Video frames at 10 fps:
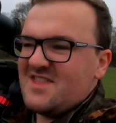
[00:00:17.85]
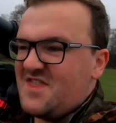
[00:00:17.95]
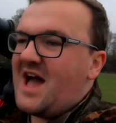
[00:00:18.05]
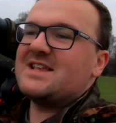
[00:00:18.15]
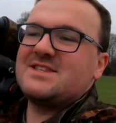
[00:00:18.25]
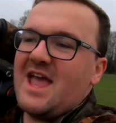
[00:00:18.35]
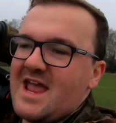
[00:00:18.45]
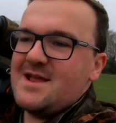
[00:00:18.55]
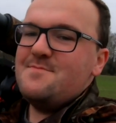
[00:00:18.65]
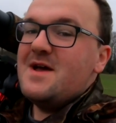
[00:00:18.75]
That's the
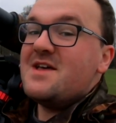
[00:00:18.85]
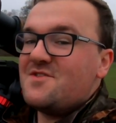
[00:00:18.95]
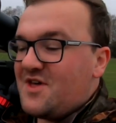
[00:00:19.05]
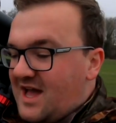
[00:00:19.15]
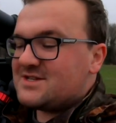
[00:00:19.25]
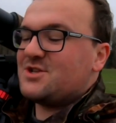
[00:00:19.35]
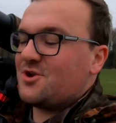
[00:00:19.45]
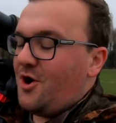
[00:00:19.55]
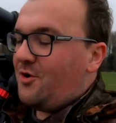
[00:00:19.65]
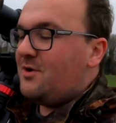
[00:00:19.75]
aim, that's the
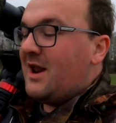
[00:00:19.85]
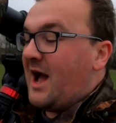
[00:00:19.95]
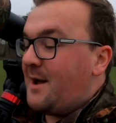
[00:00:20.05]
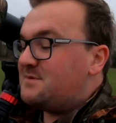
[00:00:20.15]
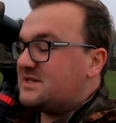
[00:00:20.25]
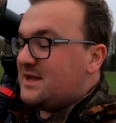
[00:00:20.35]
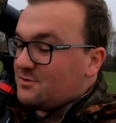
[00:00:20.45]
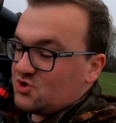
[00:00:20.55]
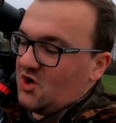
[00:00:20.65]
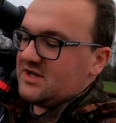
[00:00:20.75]
goal. I'm
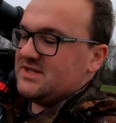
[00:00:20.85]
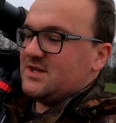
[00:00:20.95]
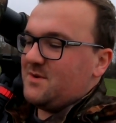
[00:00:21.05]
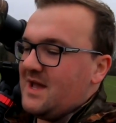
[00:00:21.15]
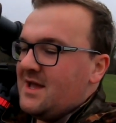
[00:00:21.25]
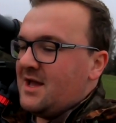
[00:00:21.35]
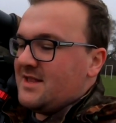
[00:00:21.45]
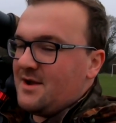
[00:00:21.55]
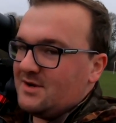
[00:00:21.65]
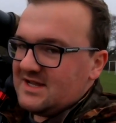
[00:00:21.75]
still trying to do it.
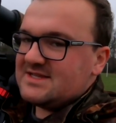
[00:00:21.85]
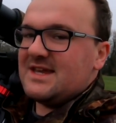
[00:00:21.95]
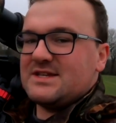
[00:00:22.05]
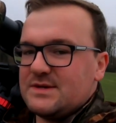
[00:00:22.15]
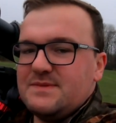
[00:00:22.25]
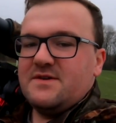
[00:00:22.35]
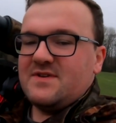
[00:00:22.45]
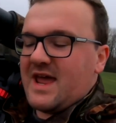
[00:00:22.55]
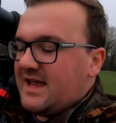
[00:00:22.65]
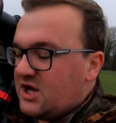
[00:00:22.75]
Now I did see some the
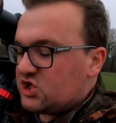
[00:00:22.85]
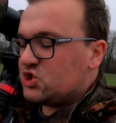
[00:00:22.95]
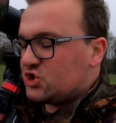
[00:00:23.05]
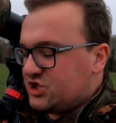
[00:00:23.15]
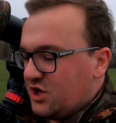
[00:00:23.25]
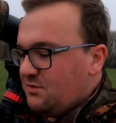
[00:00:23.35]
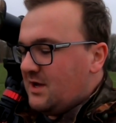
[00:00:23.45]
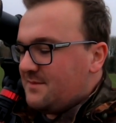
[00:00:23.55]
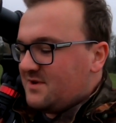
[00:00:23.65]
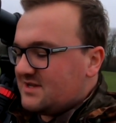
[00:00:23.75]
other day, I saw 2,
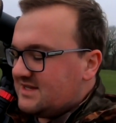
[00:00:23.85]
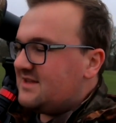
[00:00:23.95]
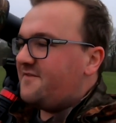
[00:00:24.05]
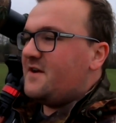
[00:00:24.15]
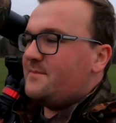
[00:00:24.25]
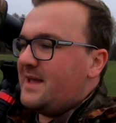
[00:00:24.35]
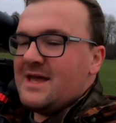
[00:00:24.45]
but did I film